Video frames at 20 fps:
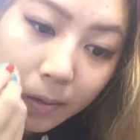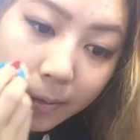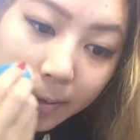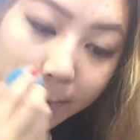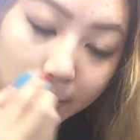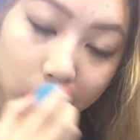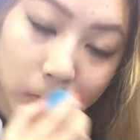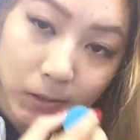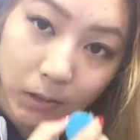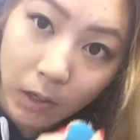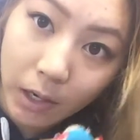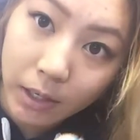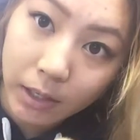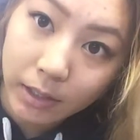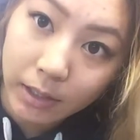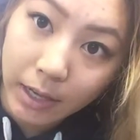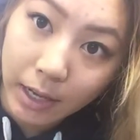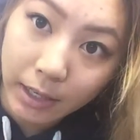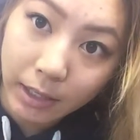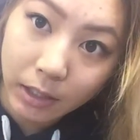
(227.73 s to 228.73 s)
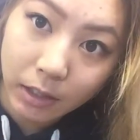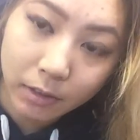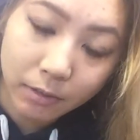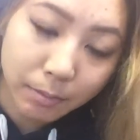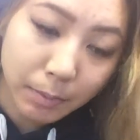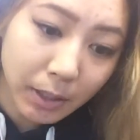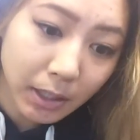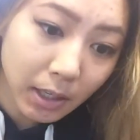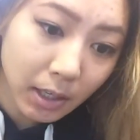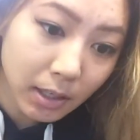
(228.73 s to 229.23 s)
it was kind of negative
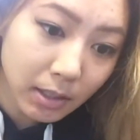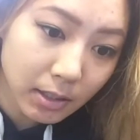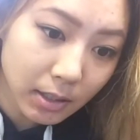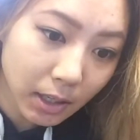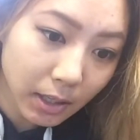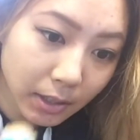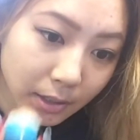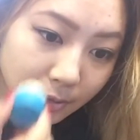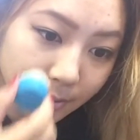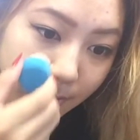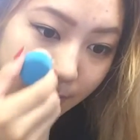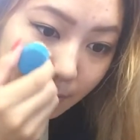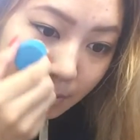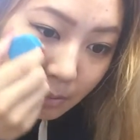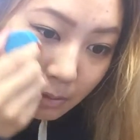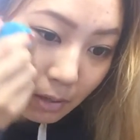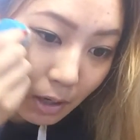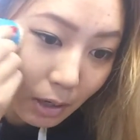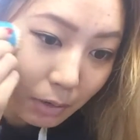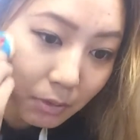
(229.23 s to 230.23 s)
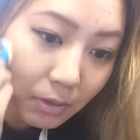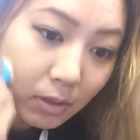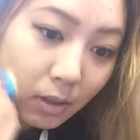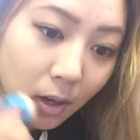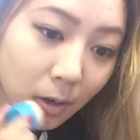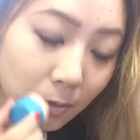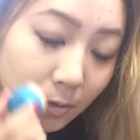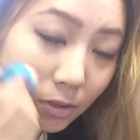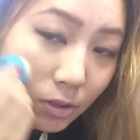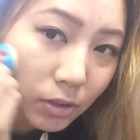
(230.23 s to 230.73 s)
because I
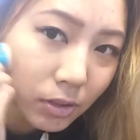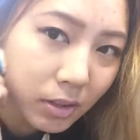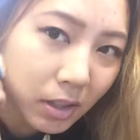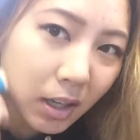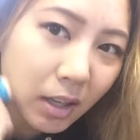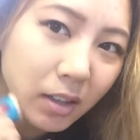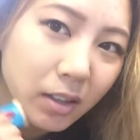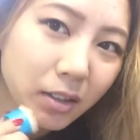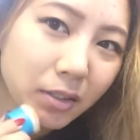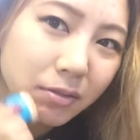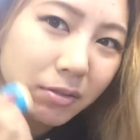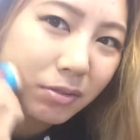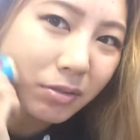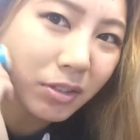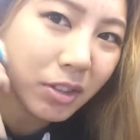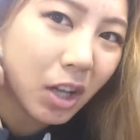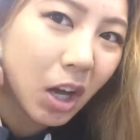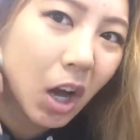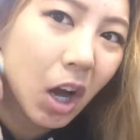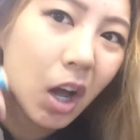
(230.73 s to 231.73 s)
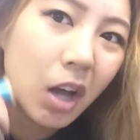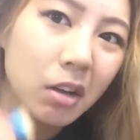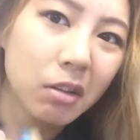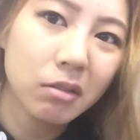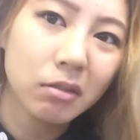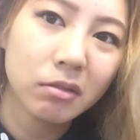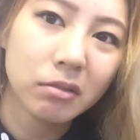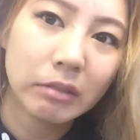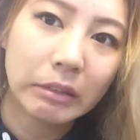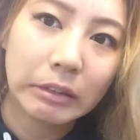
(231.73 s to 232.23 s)
was just kind of not,
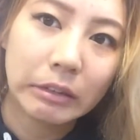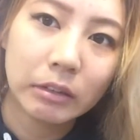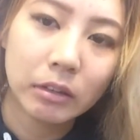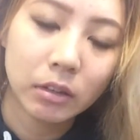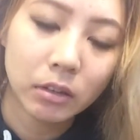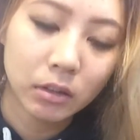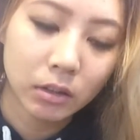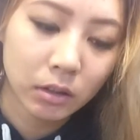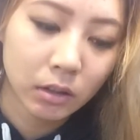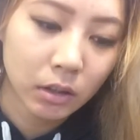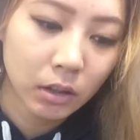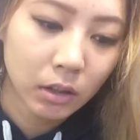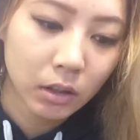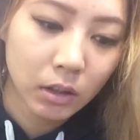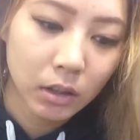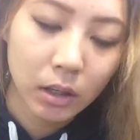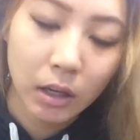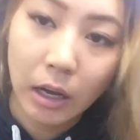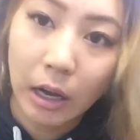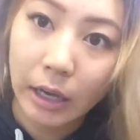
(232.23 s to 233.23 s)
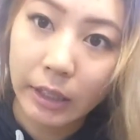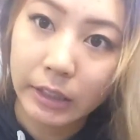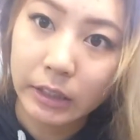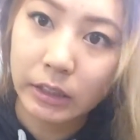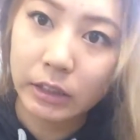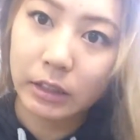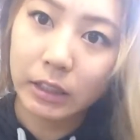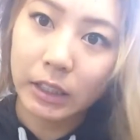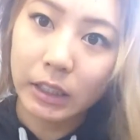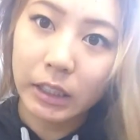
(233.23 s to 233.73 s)
I
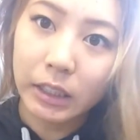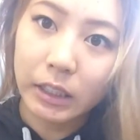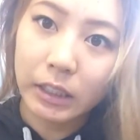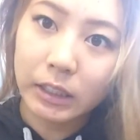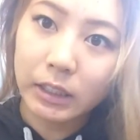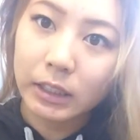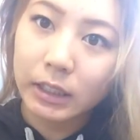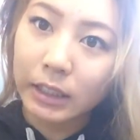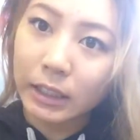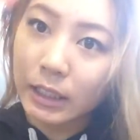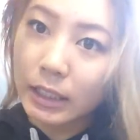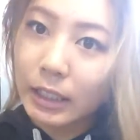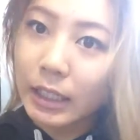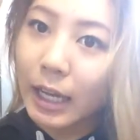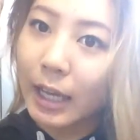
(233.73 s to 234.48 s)
just didn't see